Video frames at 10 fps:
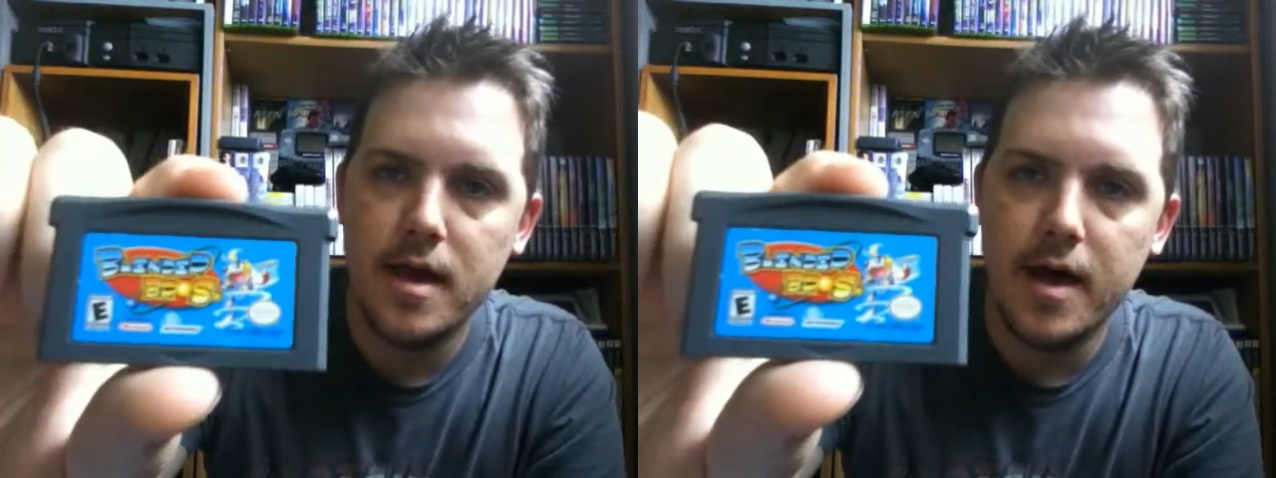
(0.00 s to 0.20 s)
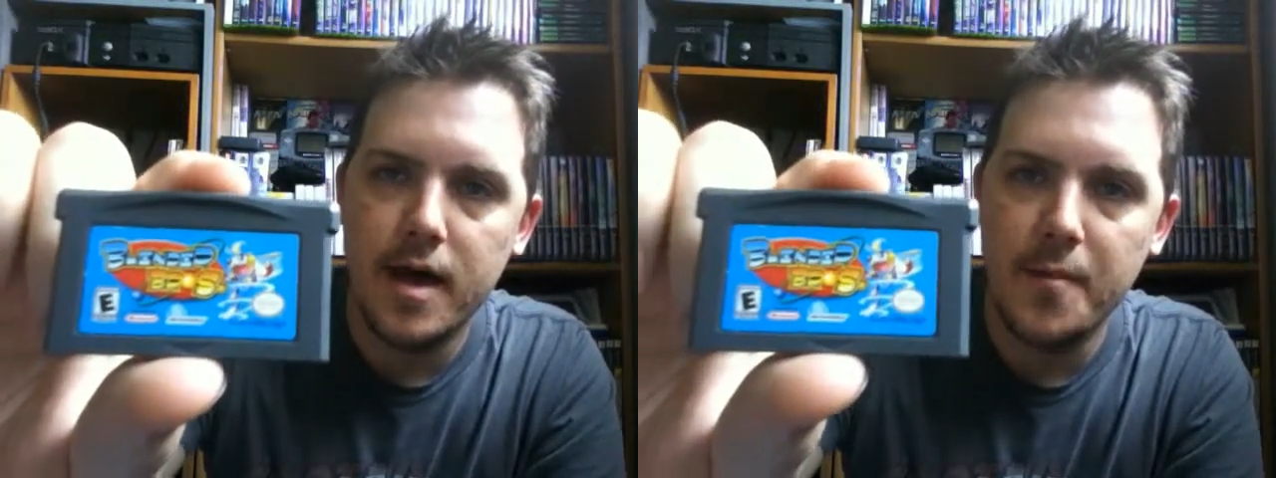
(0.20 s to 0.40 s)

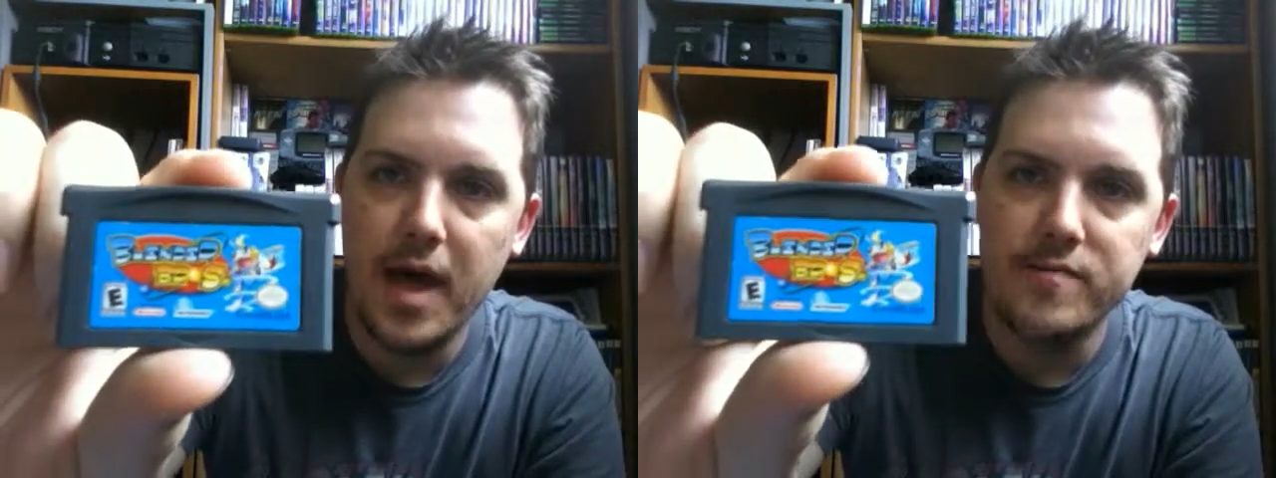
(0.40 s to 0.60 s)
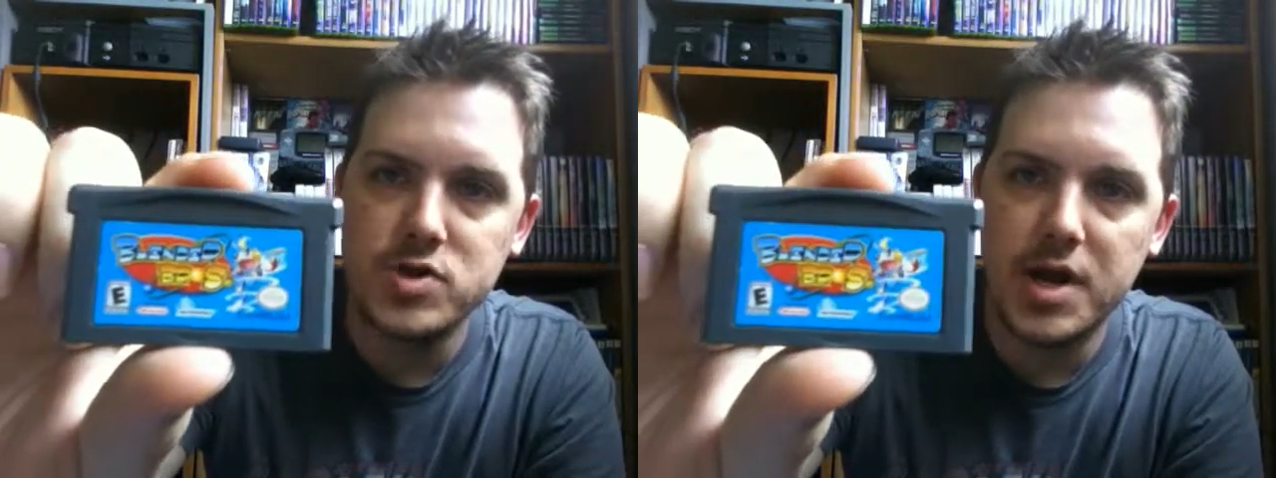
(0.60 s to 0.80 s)
I
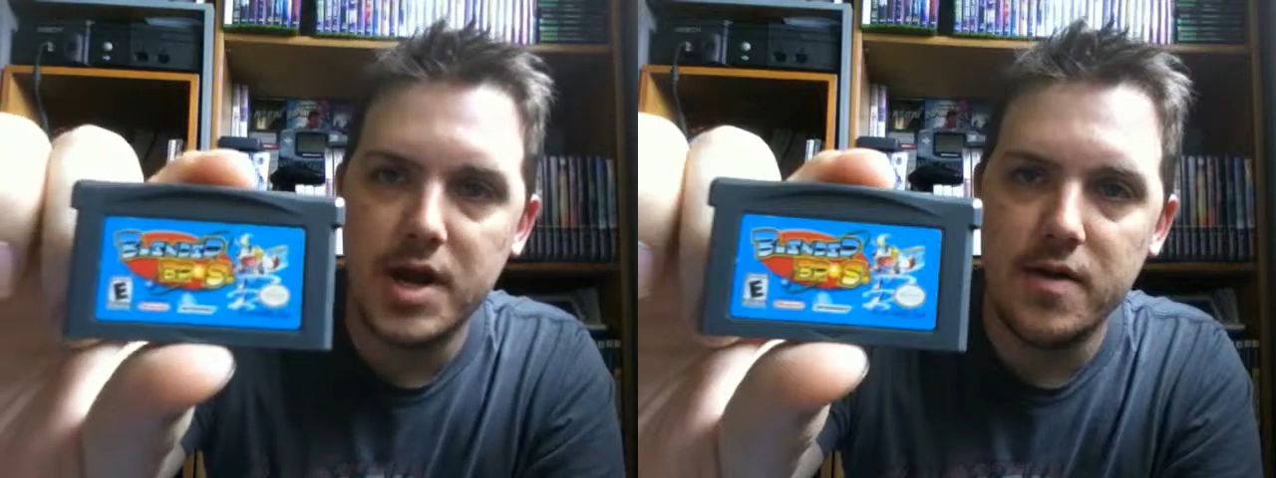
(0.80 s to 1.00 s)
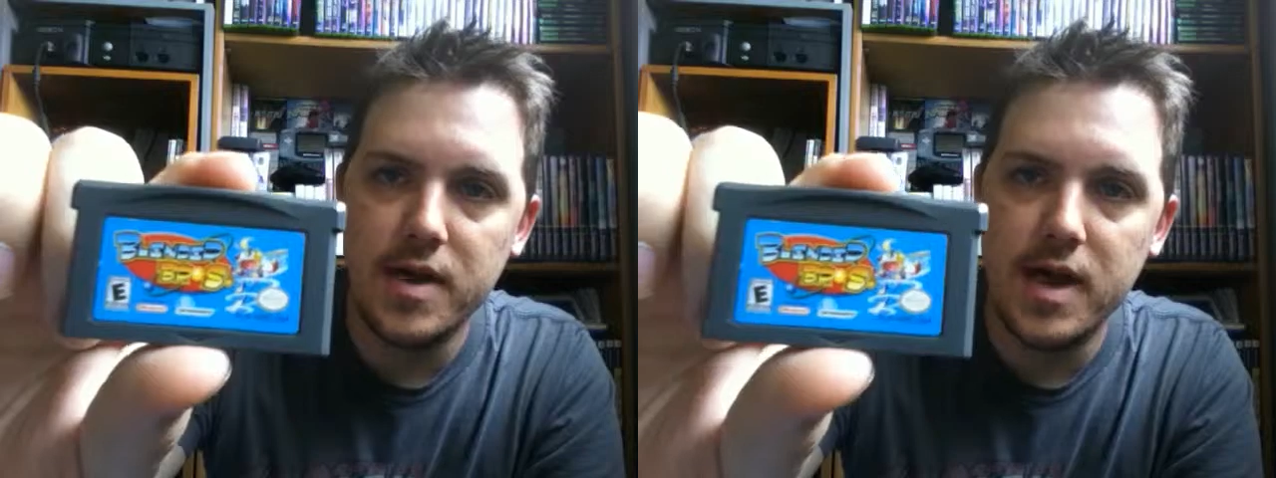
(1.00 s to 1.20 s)
haven't
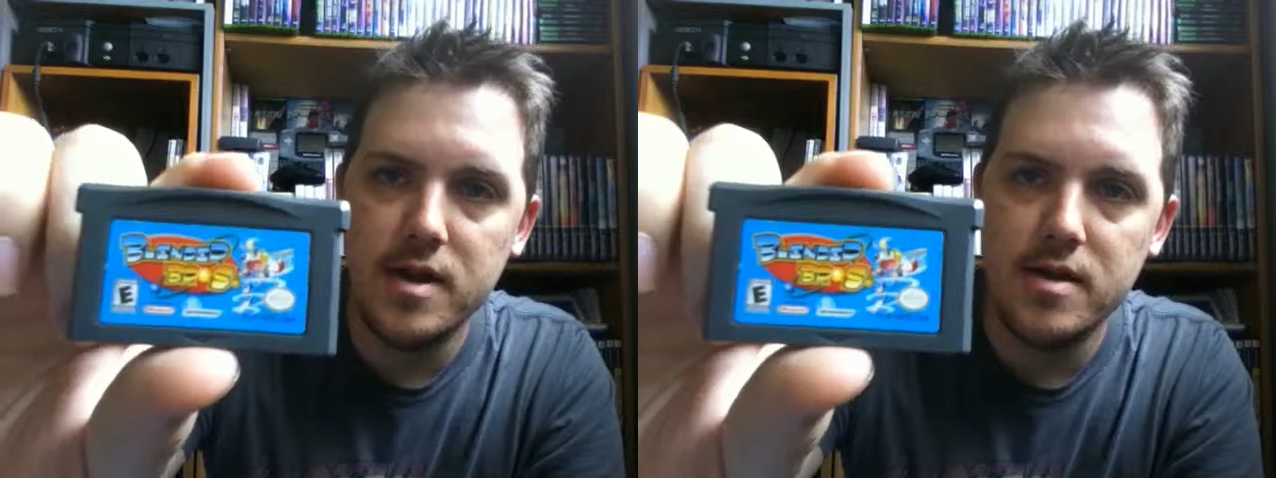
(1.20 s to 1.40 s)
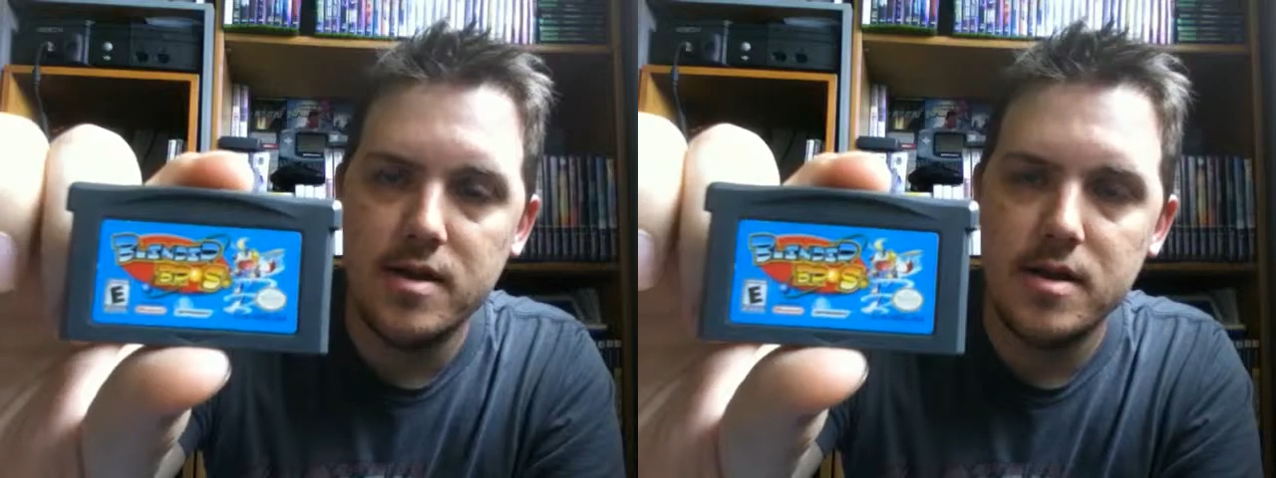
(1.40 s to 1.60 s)
tried it out
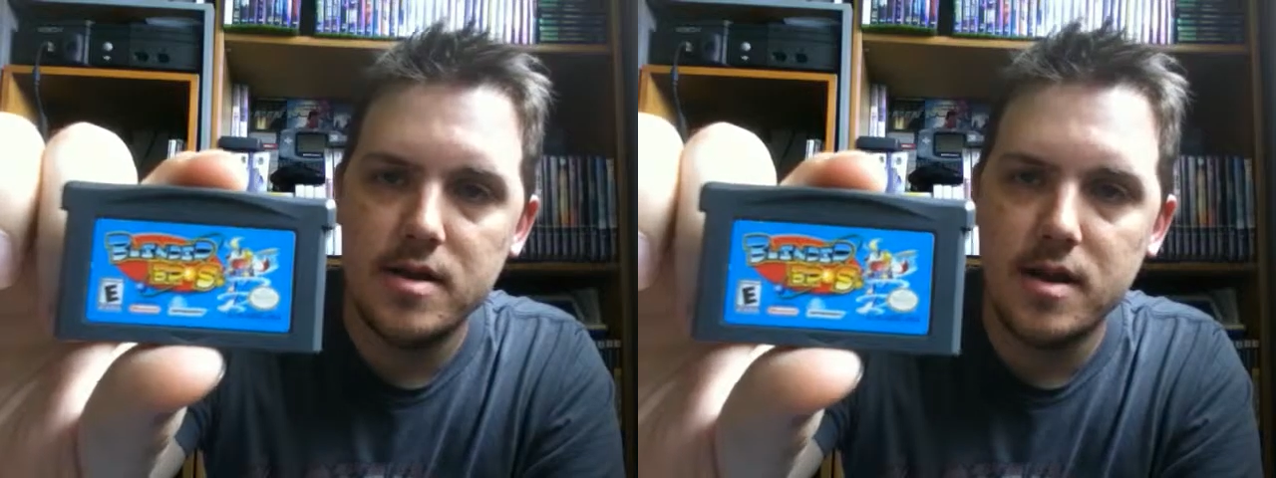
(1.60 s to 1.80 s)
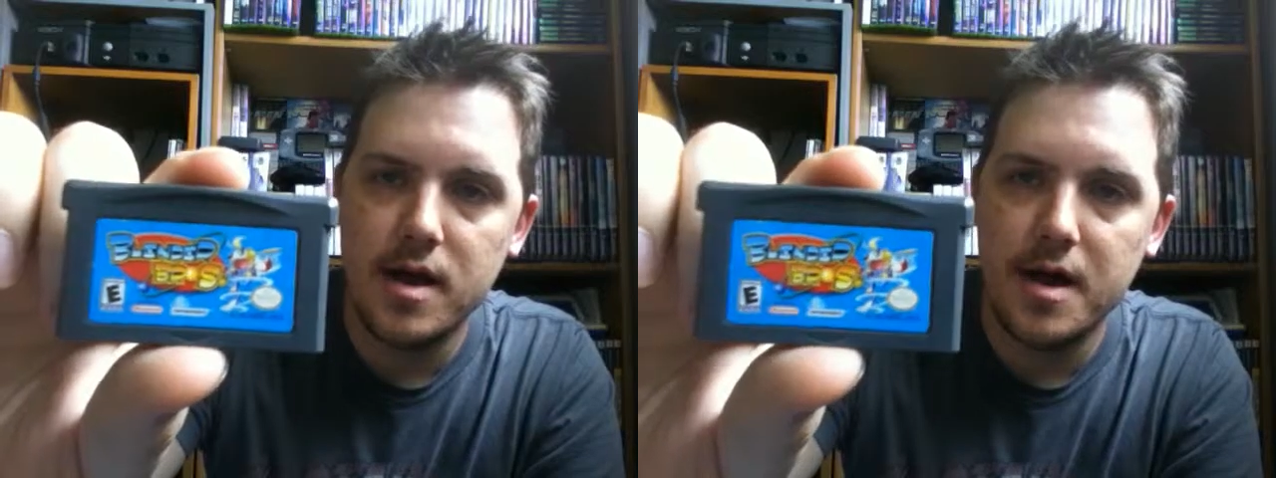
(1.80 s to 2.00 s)
yet,
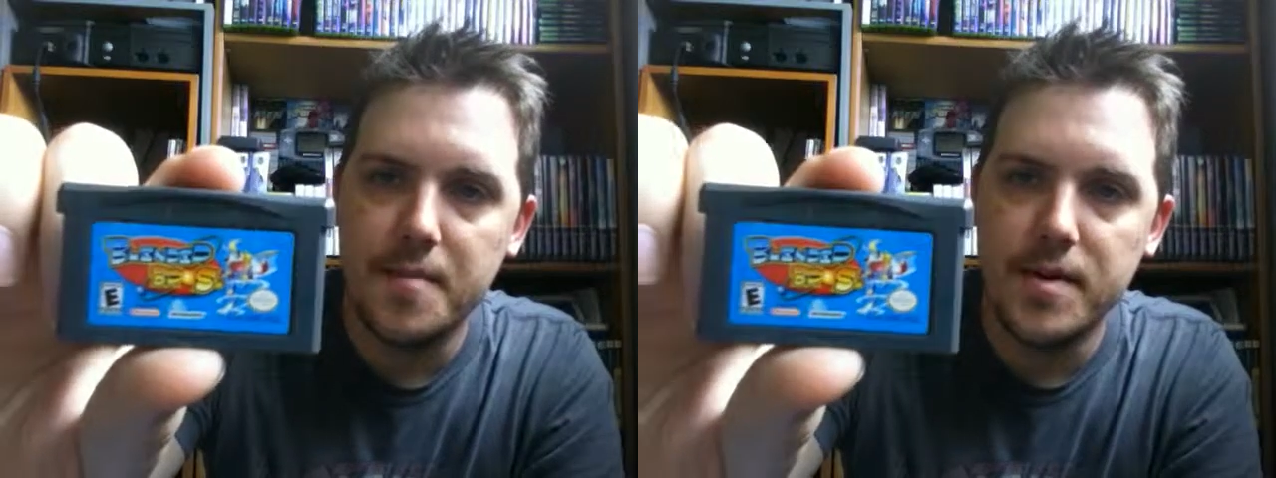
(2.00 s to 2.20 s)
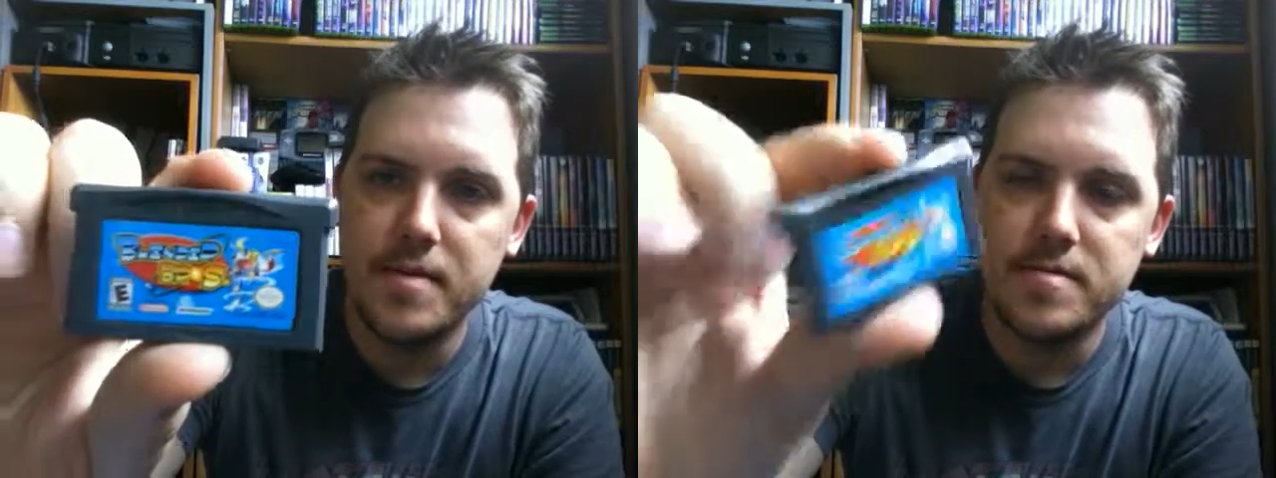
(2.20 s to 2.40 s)

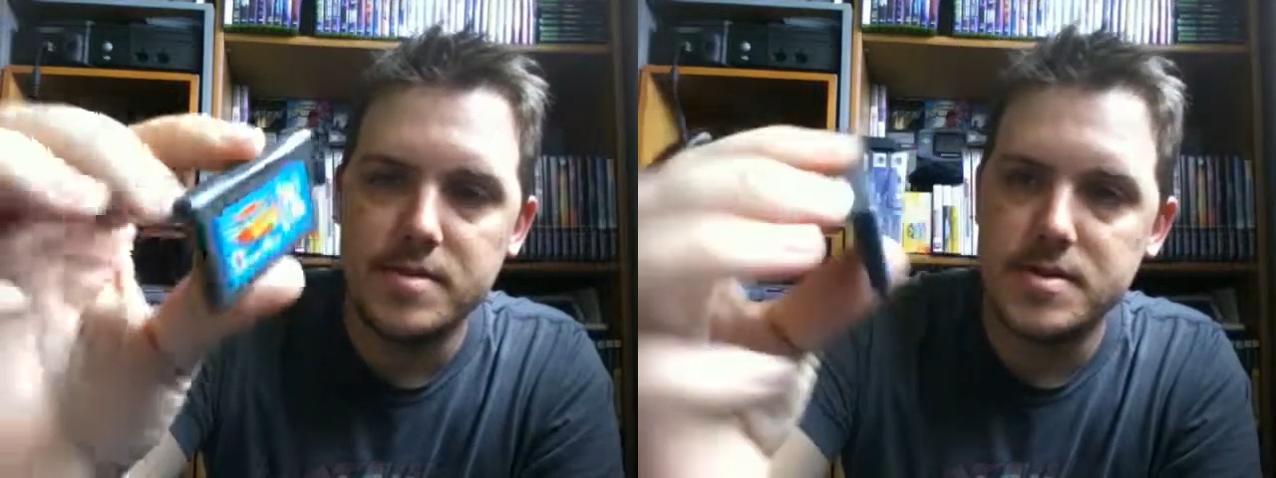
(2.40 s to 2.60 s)
but